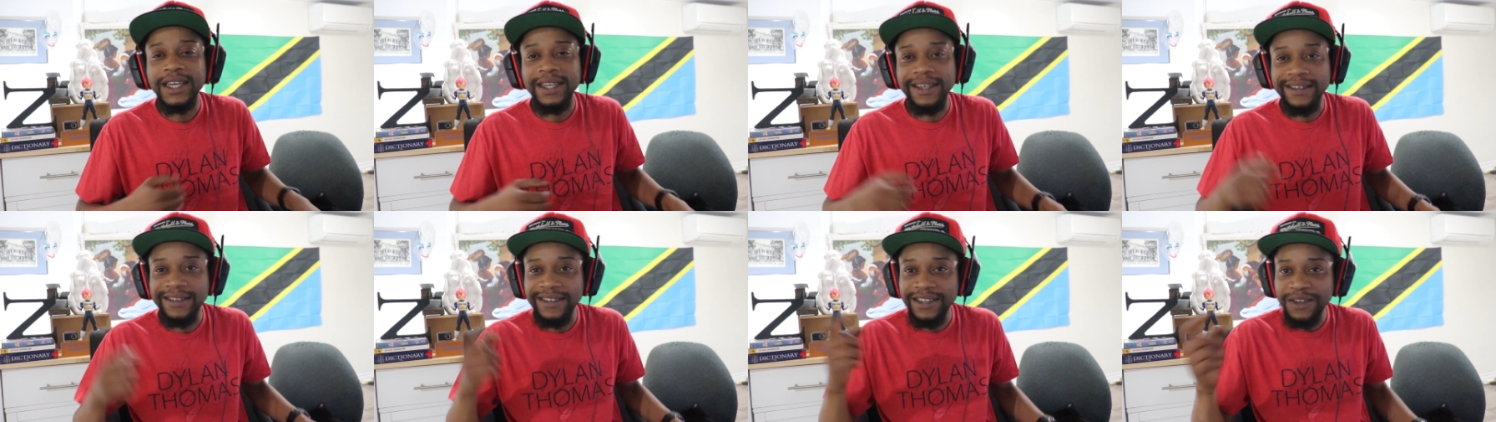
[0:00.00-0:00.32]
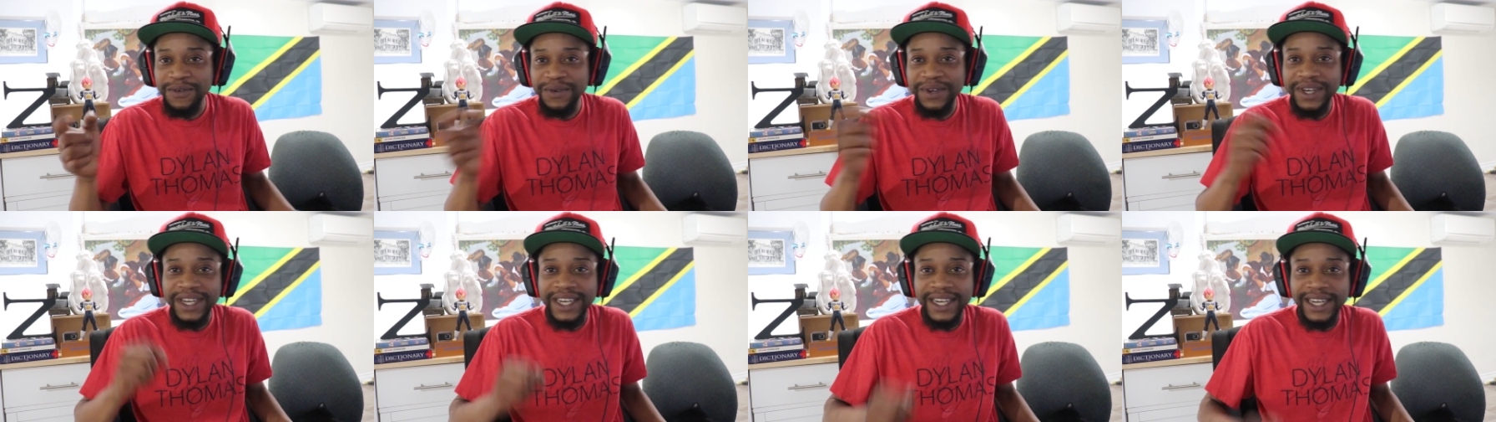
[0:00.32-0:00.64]
You
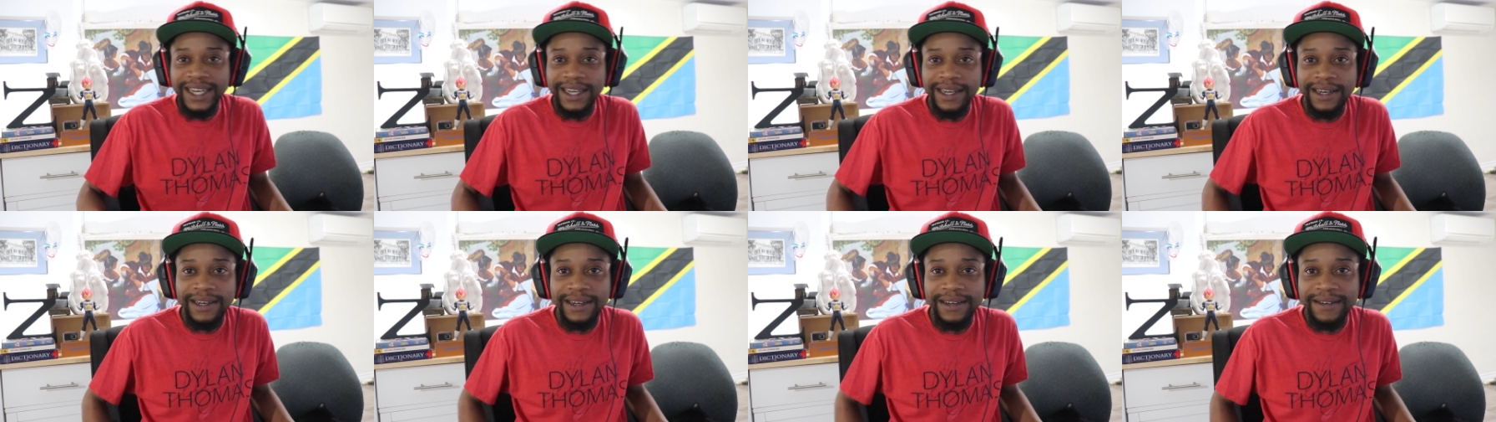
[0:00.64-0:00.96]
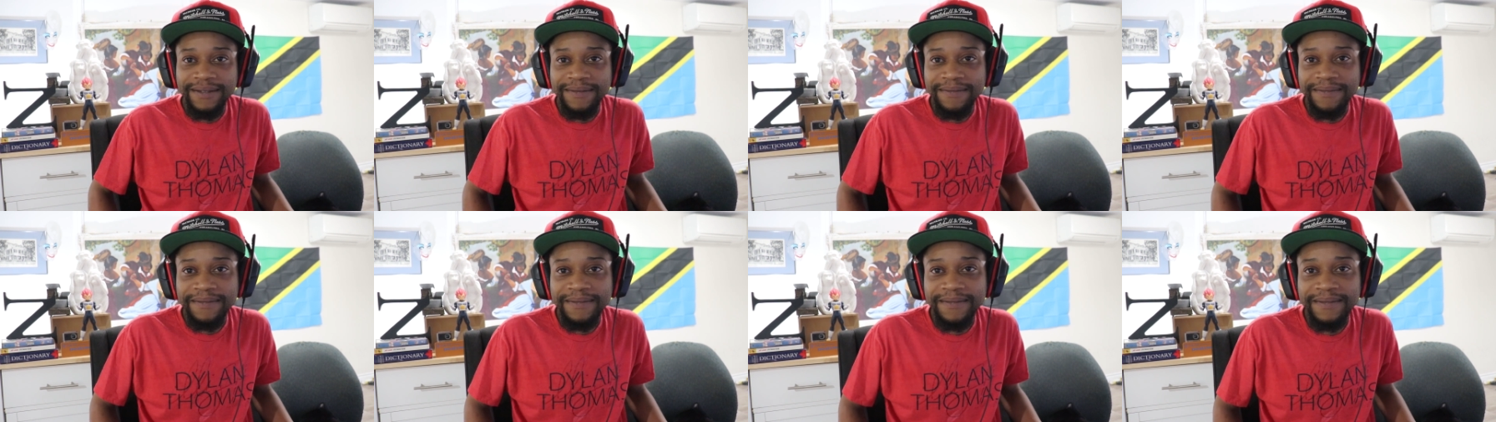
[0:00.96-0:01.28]
see what he did?
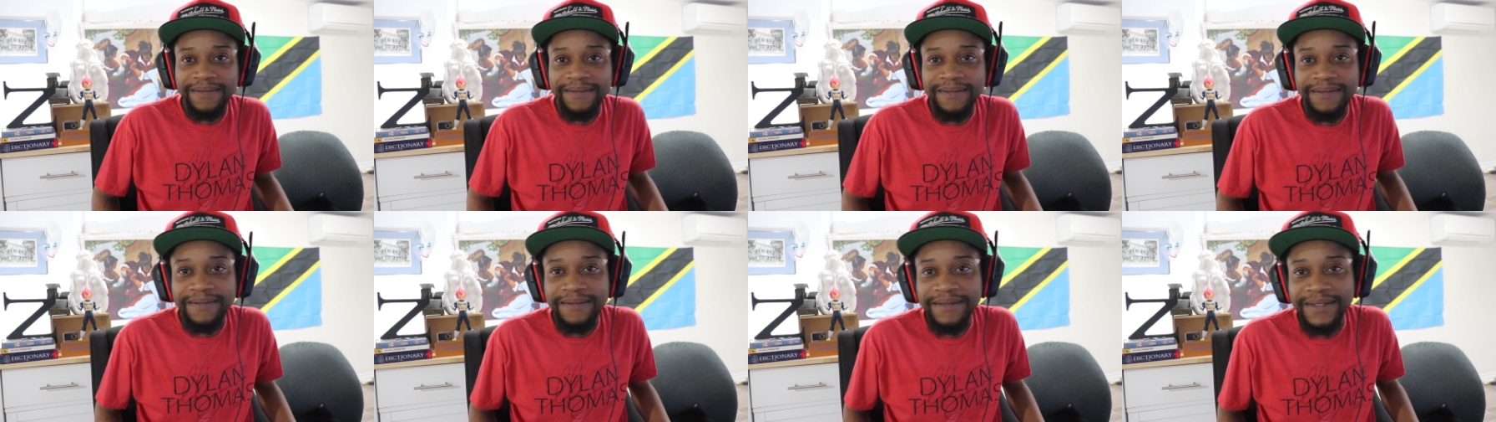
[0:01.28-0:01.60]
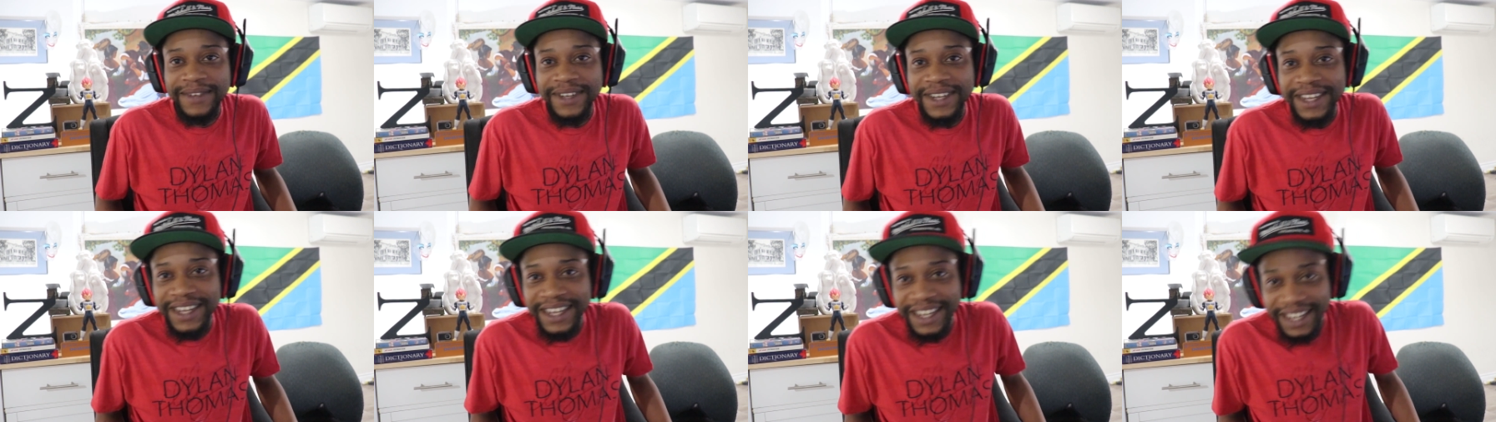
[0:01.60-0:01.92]

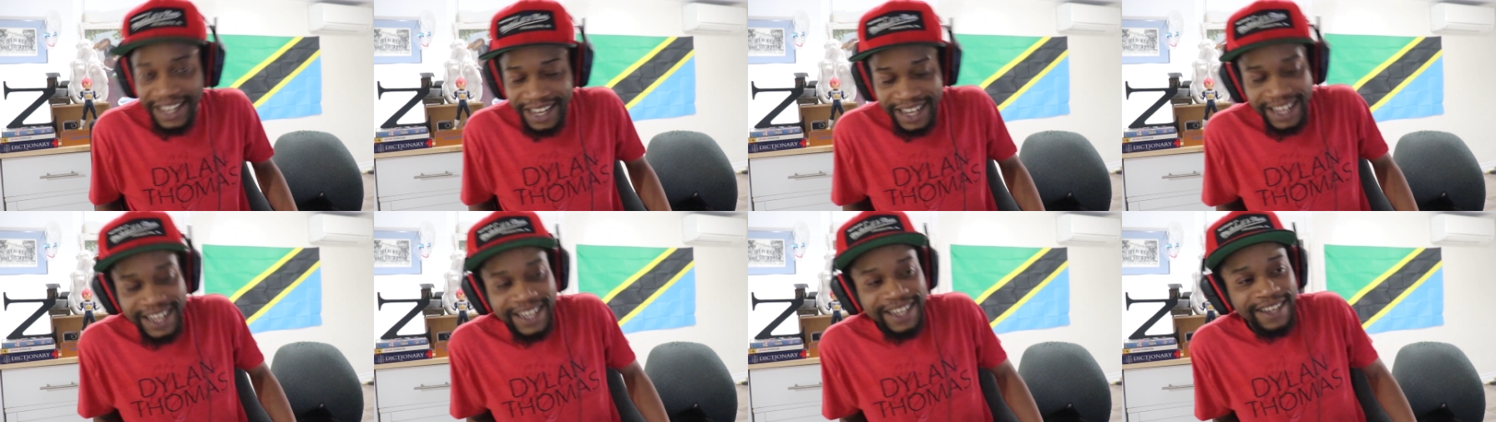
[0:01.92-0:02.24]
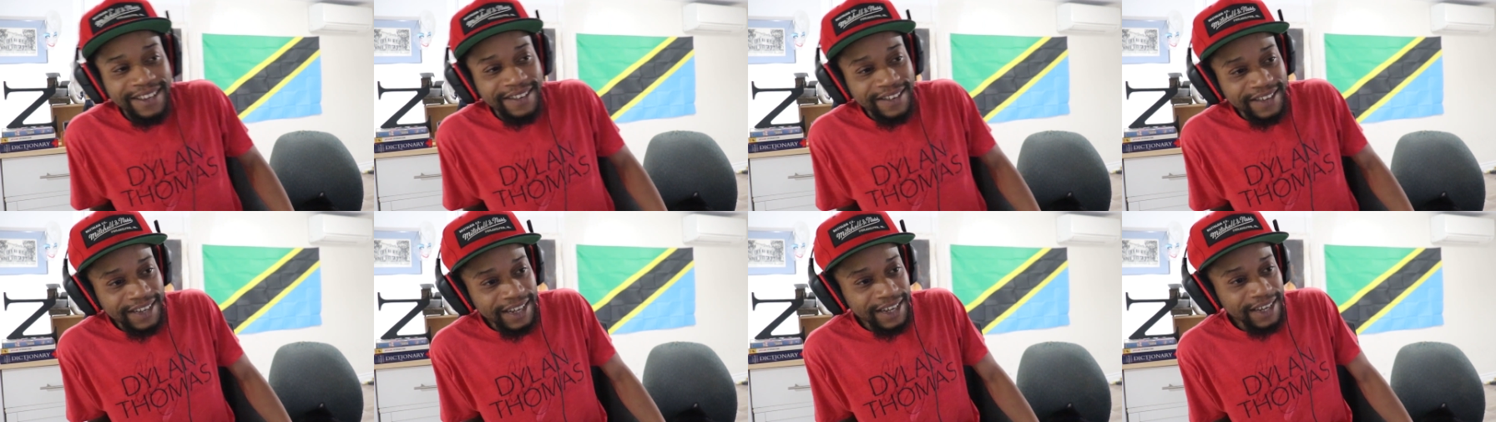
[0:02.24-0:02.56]

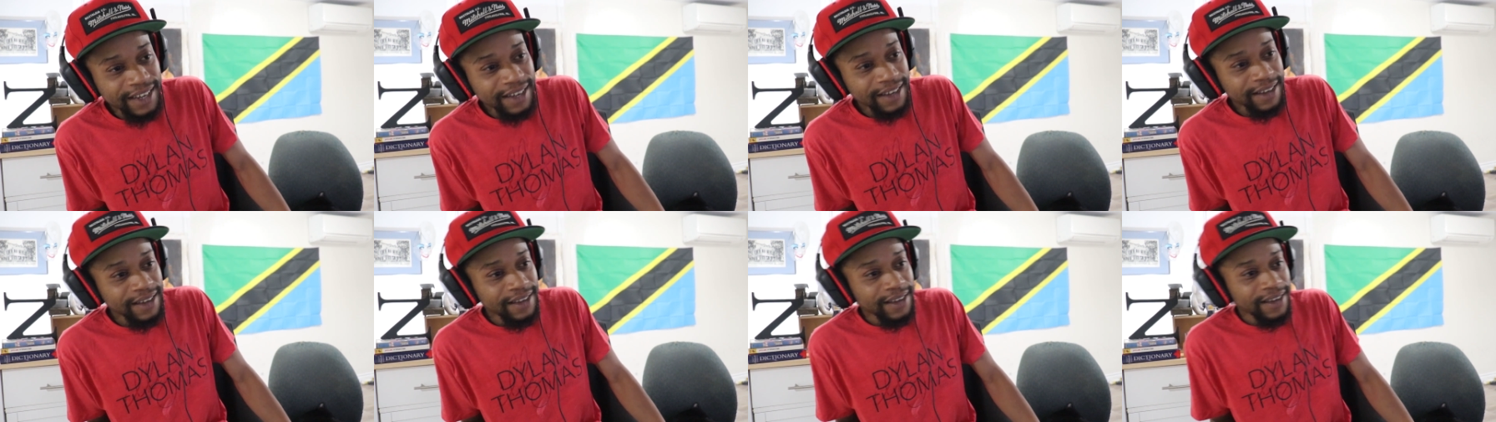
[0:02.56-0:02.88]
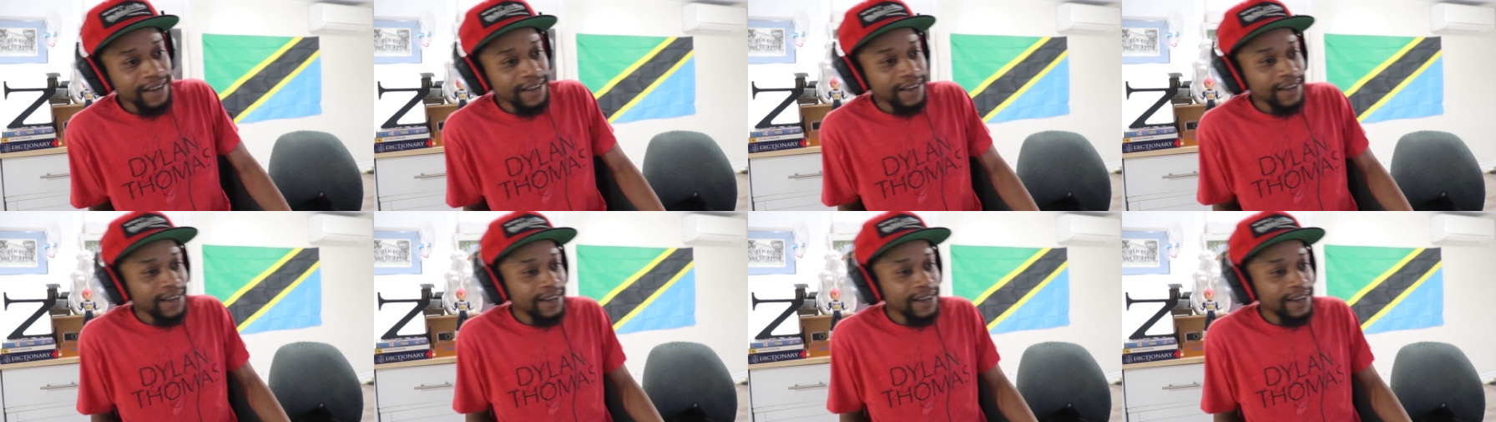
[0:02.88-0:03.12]
You see?